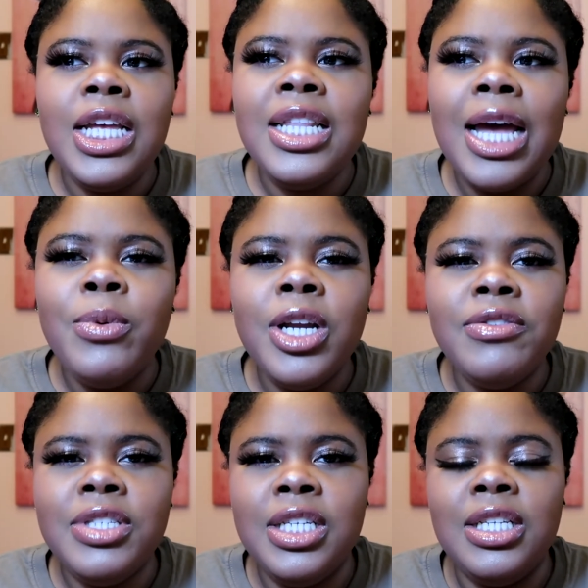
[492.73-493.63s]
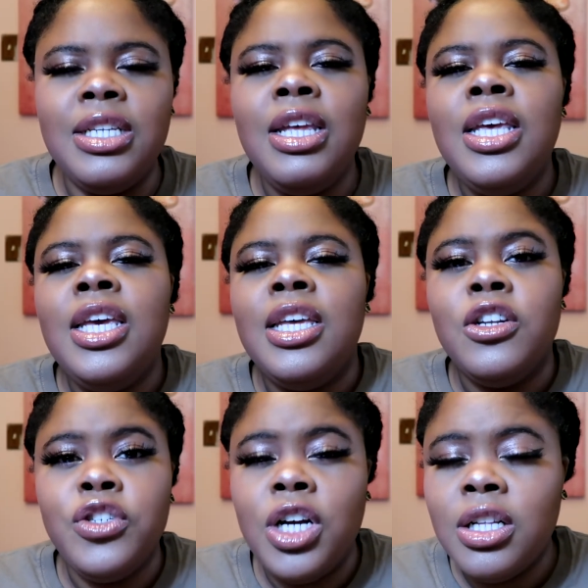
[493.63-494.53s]
and that one I've seen
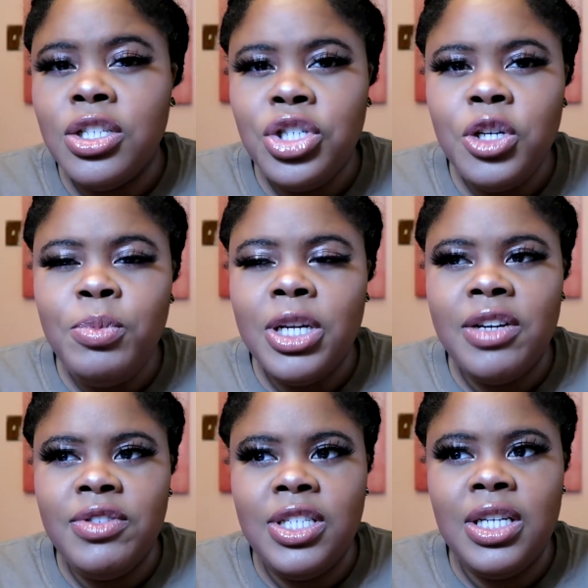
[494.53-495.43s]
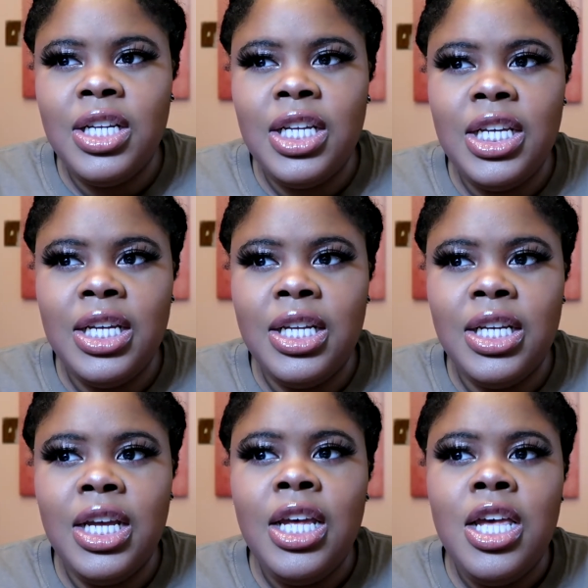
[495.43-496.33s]
in a chocolate chip and I've seen it
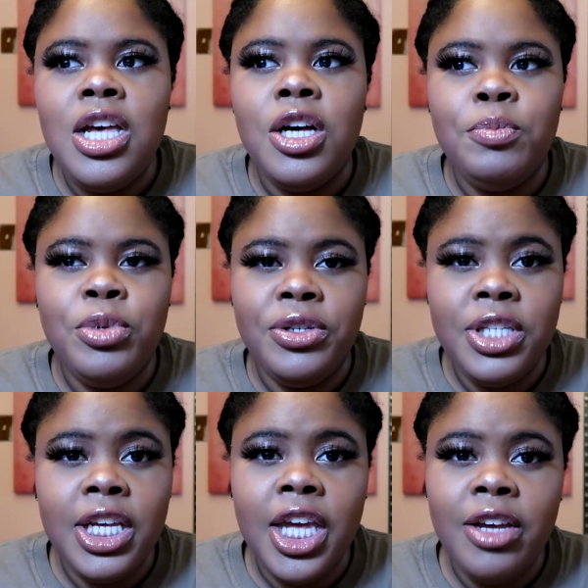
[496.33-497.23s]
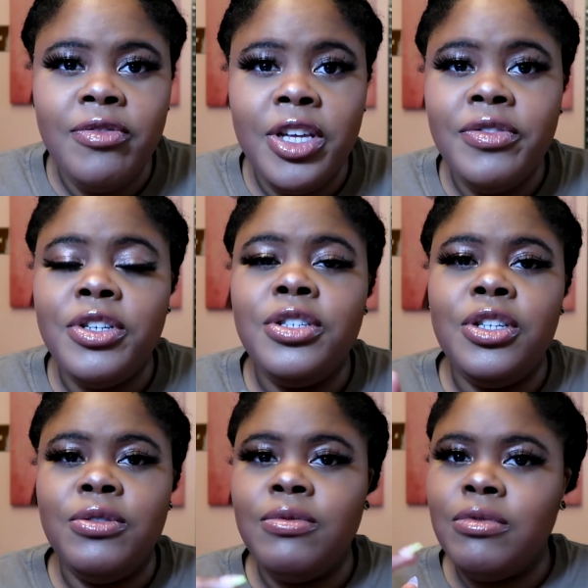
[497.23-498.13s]
in a birthday cake flavor
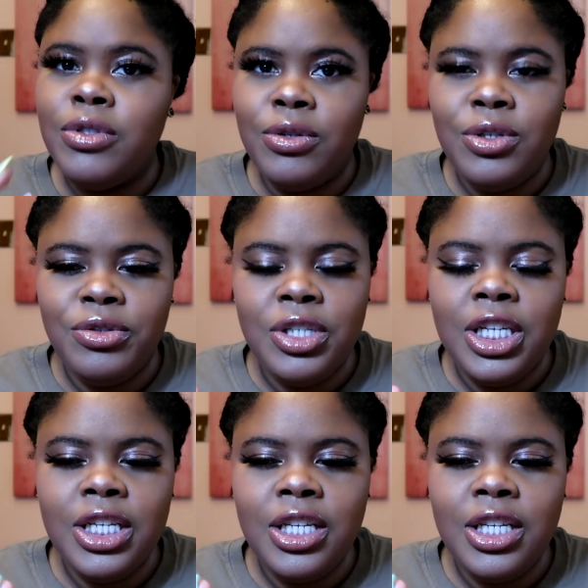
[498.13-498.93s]
so those are really